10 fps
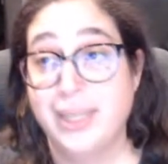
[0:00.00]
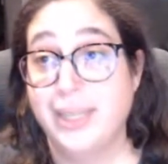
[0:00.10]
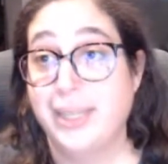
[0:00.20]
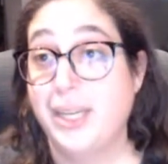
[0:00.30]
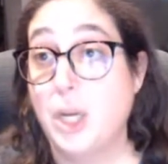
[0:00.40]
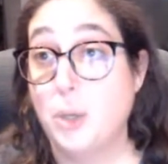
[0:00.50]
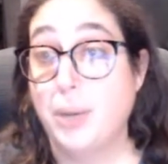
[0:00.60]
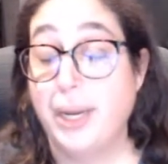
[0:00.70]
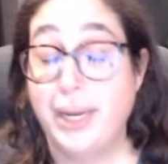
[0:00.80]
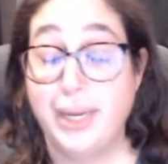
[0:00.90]

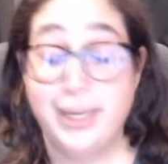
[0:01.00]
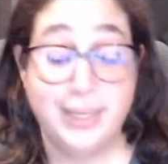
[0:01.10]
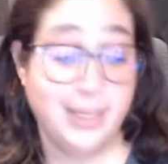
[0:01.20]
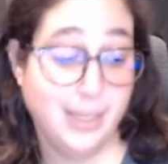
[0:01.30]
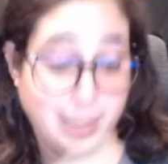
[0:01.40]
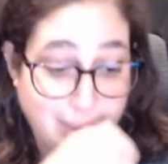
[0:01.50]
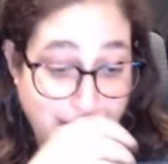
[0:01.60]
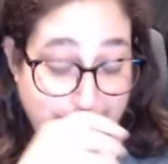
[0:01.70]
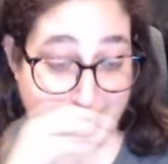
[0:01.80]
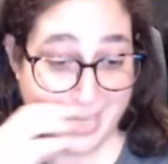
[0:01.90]
In the
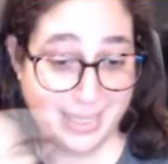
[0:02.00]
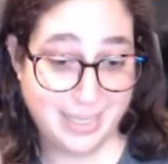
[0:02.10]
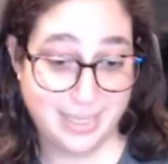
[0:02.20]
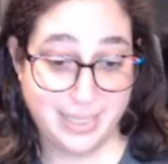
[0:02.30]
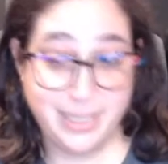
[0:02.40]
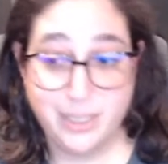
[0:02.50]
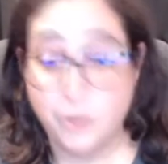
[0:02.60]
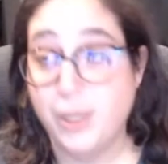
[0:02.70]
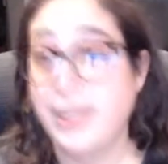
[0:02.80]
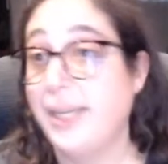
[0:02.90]
last
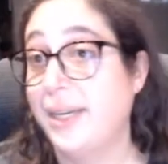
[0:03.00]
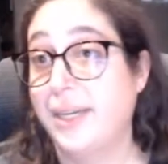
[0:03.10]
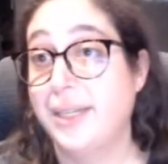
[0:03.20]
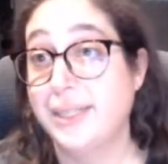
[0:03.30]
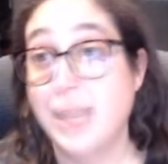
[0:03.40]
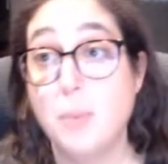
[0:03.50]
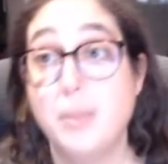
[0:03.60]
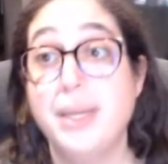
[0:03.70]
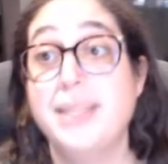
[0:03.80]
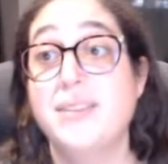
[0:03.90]
20 years,
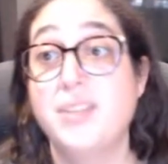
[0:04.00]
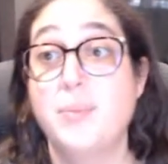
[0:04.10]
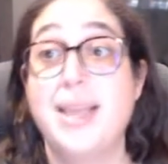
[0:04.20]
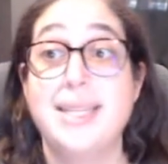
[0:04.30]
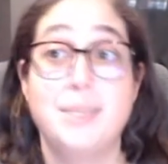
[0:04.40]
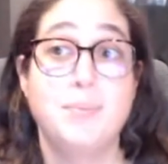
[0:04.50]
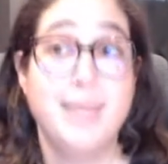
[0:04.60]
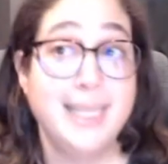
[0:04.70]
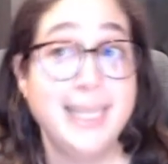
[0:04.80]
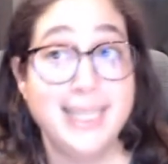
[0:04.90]
companies have spent
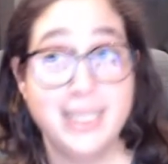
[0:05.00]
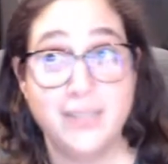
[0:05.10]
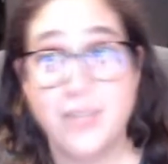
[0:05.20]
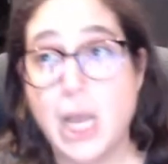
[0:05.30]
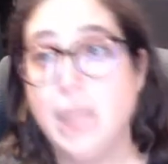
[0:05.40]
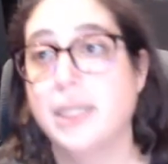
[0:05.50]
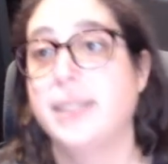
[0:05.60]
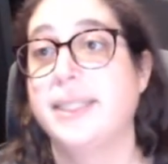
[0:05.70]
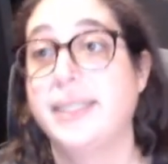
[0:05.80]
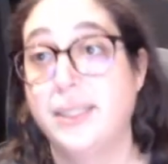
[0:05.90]
billions of
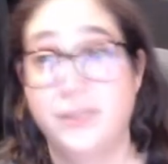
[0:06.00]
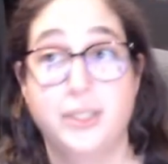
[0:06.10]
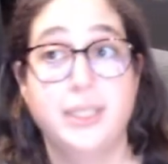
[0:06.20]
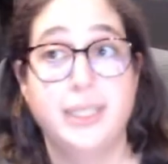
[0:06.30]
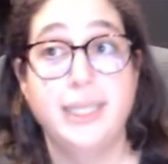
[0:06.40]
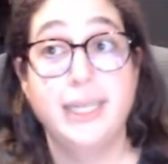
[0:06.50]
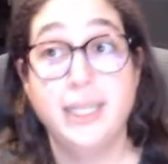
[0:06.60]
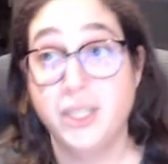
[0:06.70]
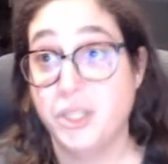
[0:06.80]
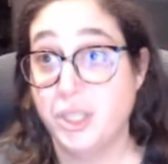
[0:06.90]
dollars in diversity and
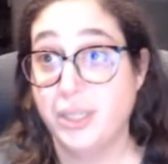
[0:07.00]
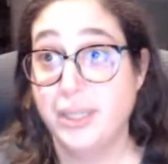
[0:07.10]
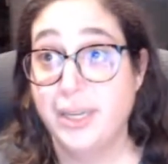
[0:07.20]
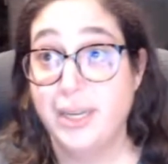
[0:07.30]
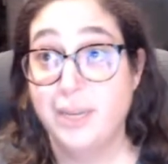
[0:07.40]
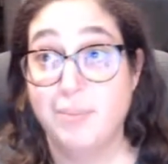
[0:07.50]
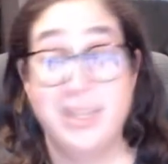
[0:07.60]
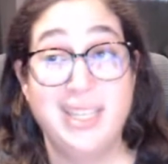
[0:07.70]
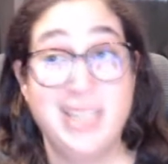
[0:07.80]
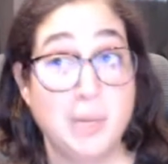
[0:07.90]
inclusion,
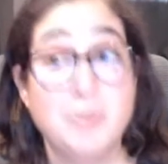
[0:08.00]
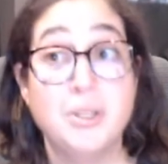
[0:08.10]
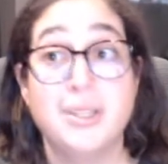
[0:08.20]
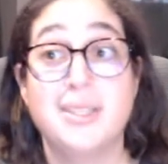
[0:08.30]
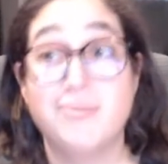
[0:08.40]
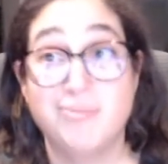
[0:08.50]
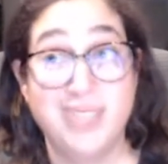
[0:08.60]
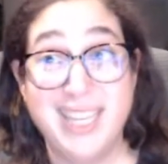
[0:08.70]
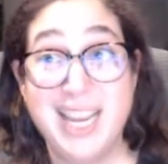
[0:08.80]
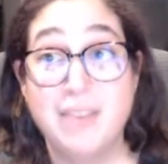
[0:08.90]
but the numbers
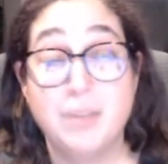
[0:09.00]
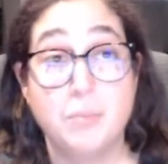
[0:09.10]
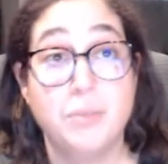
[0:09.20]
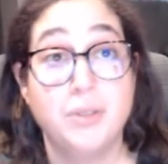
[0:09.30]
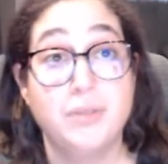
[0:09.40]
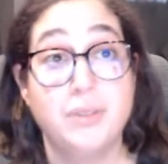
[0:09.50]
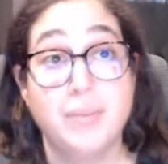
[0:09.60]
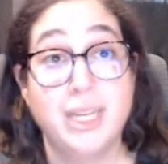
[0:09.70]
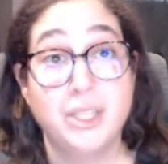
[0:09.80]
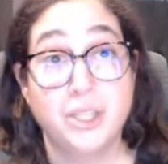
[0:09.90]
really haven't moved
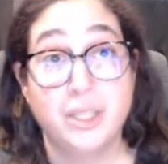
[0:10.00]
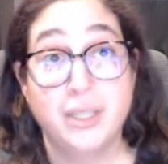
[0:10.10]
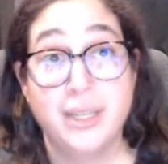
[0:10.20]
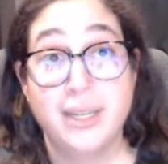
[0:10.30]
much.